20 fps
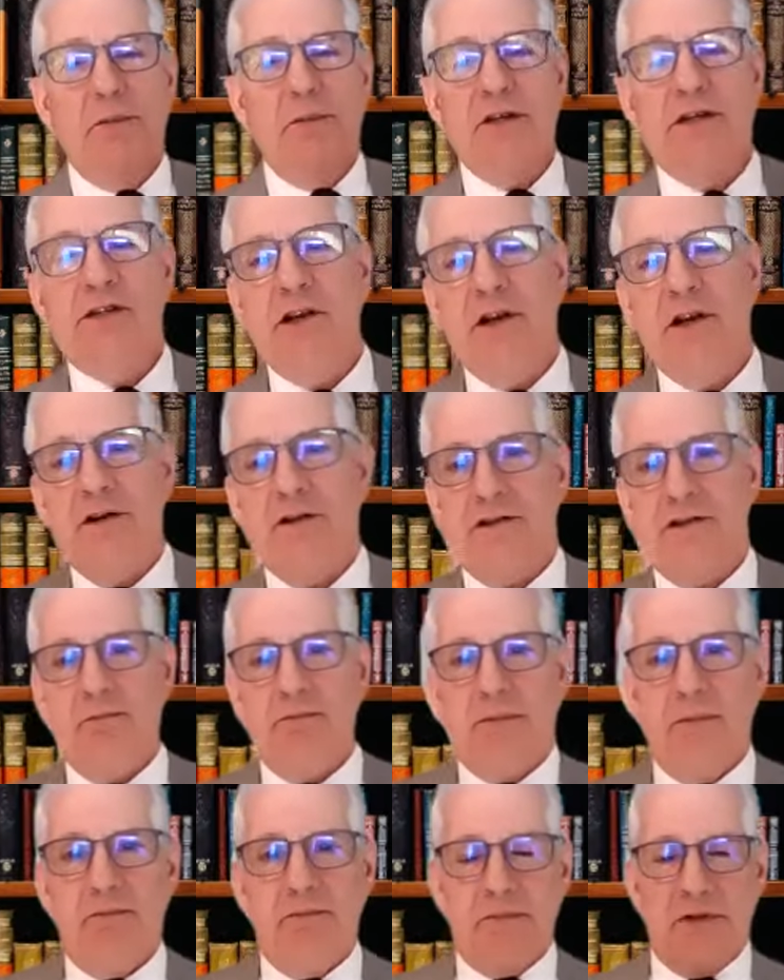So let me share
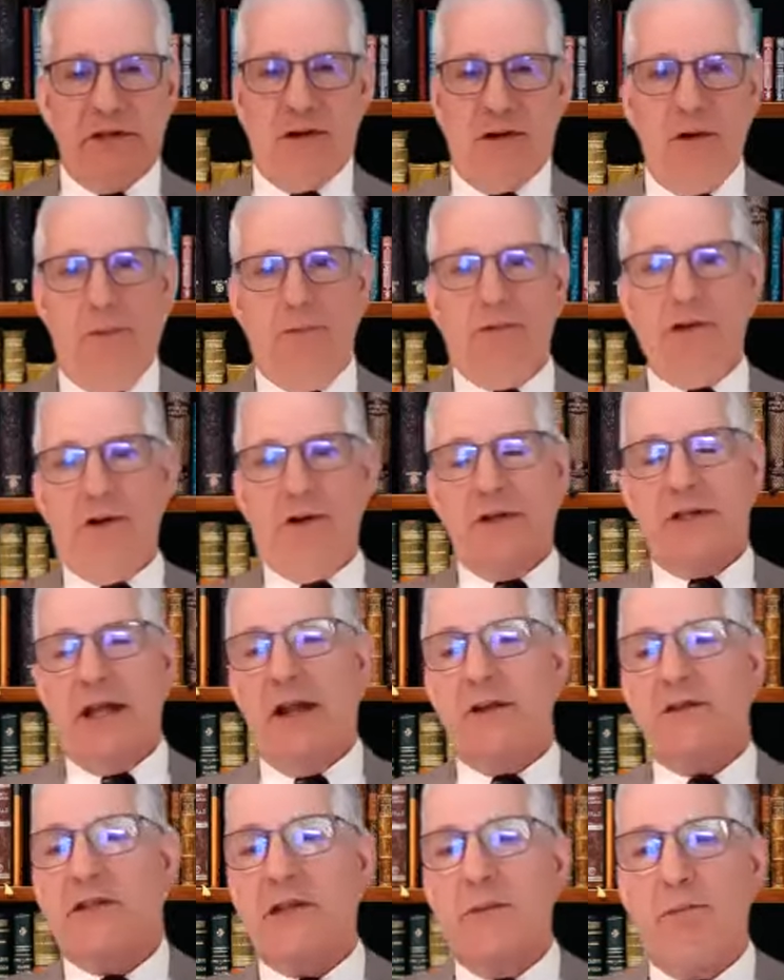some
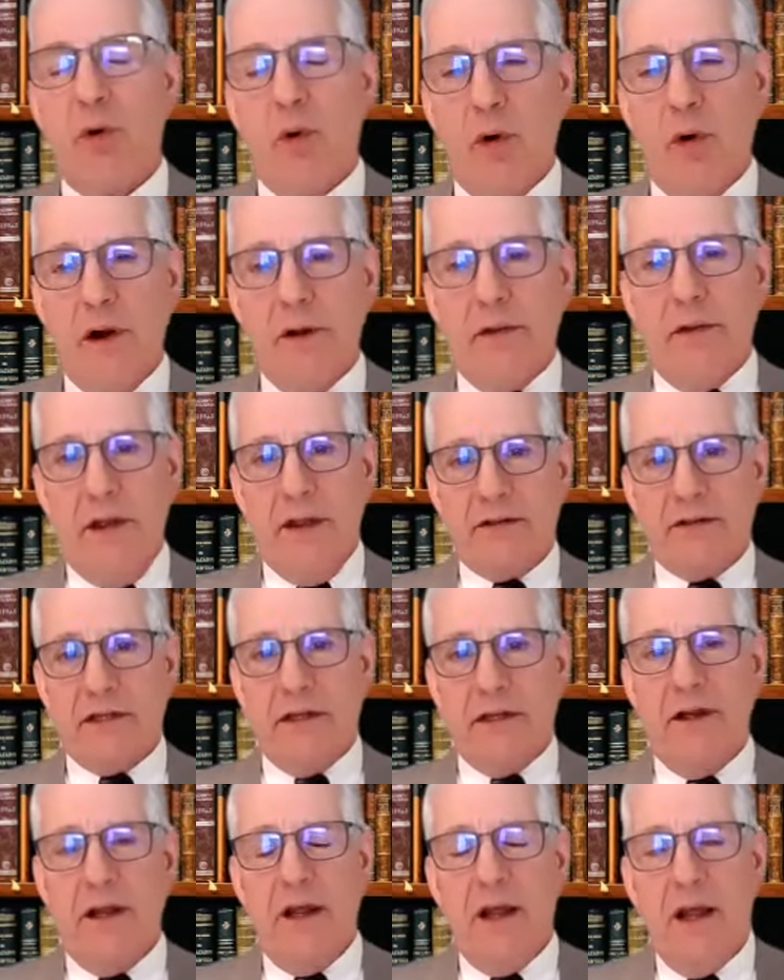scriptures that support
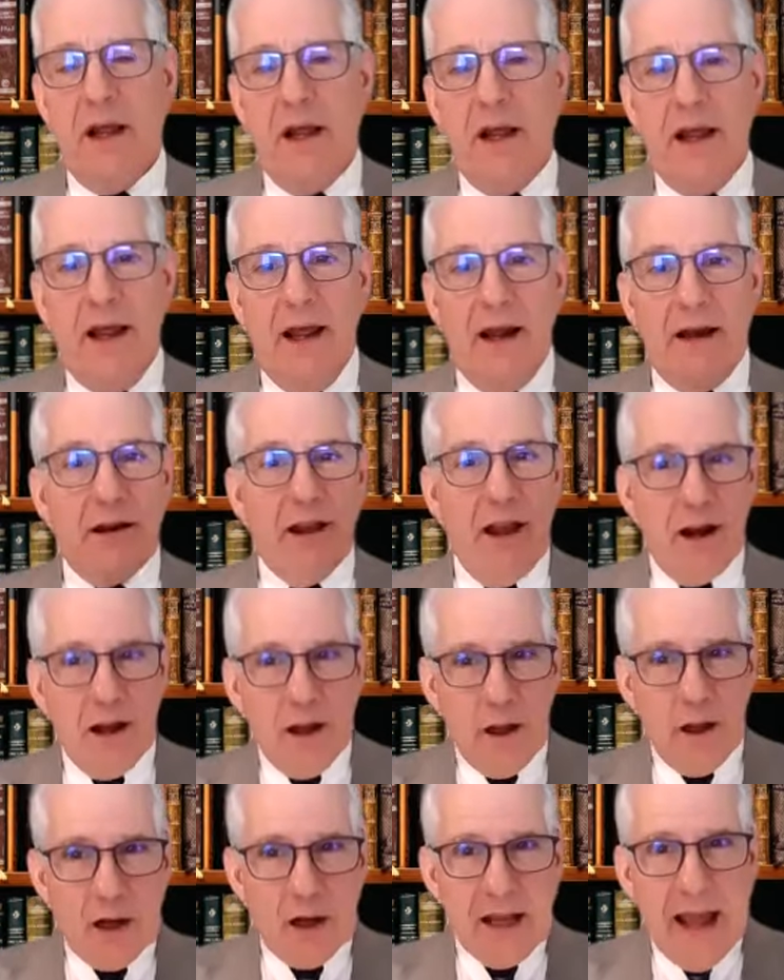this and
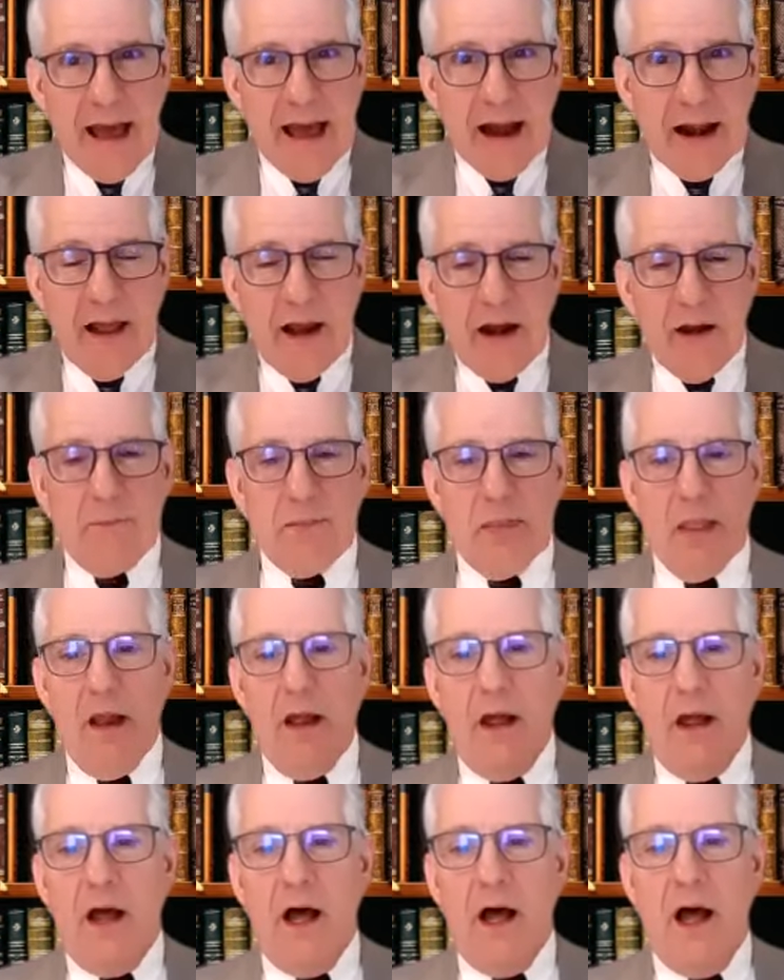look at it
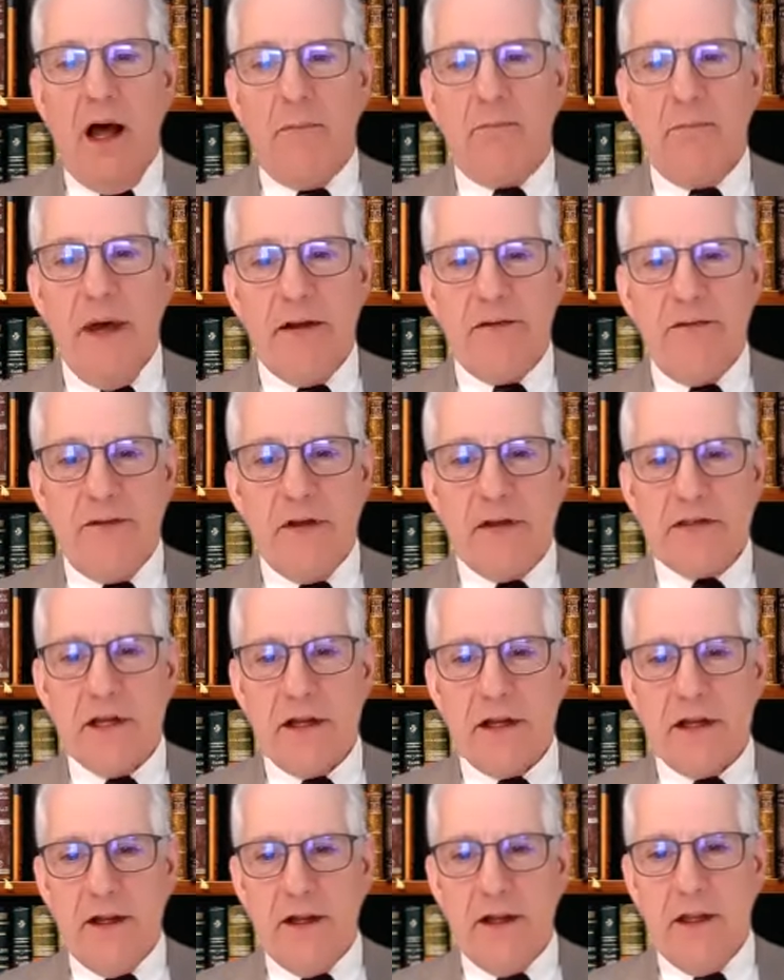
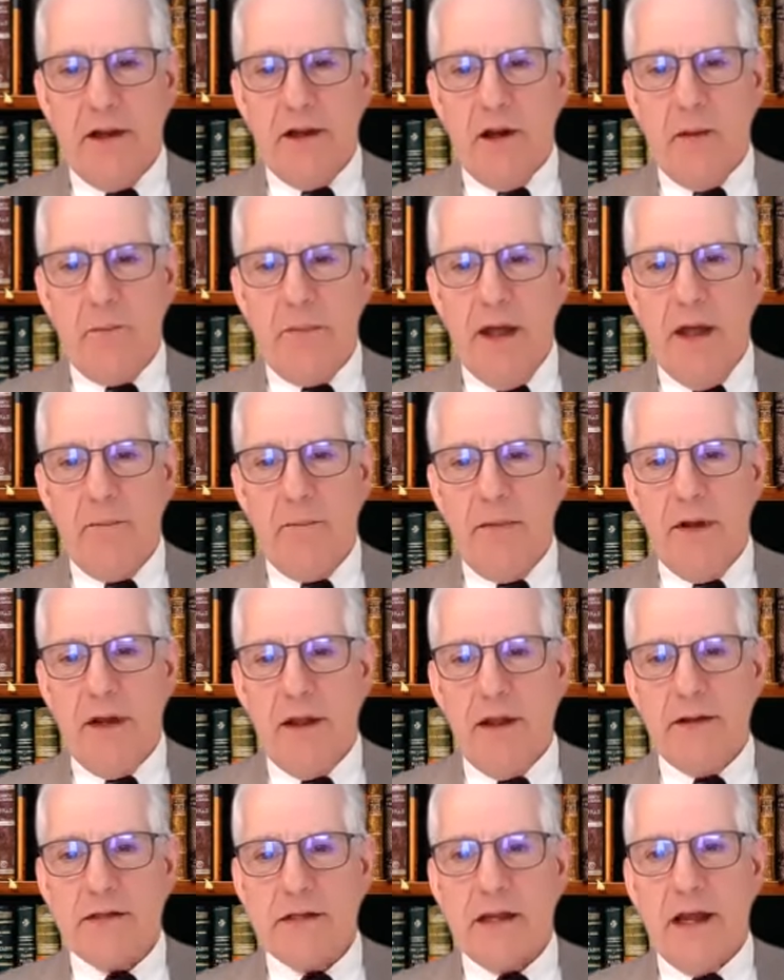metaphysically a little bit,
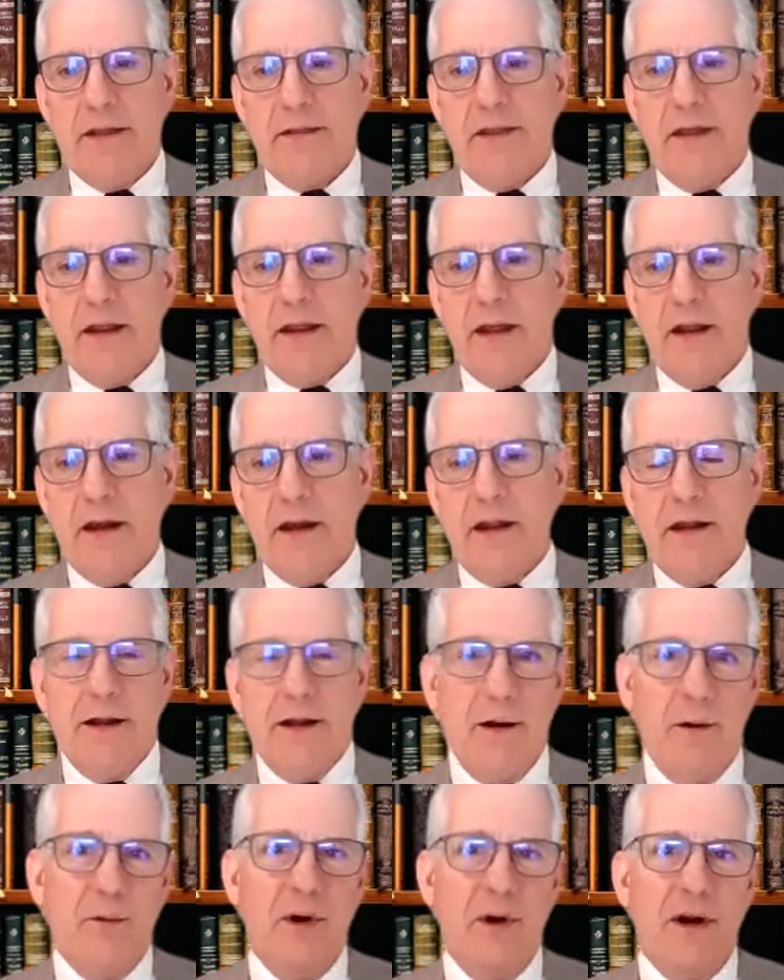because I think
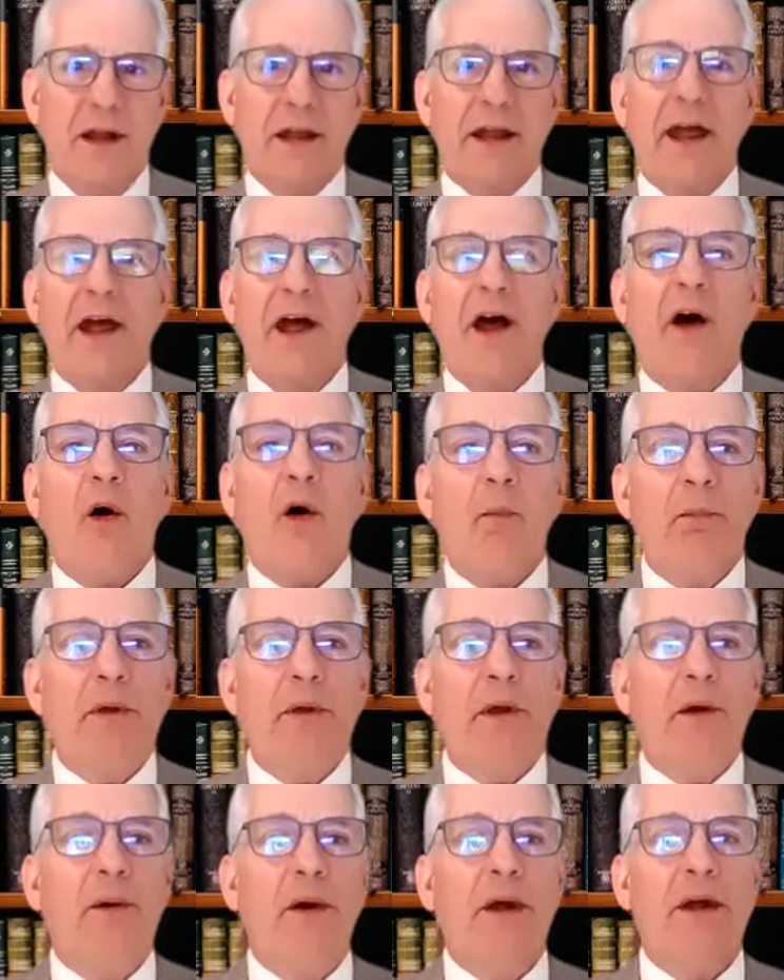it'll really
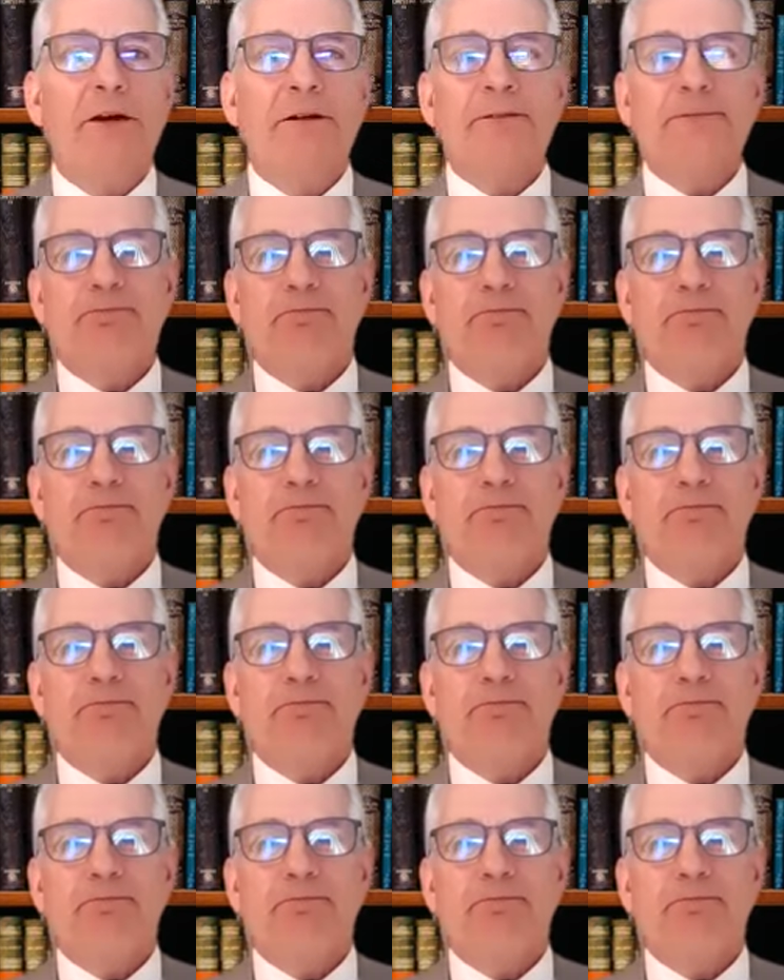help you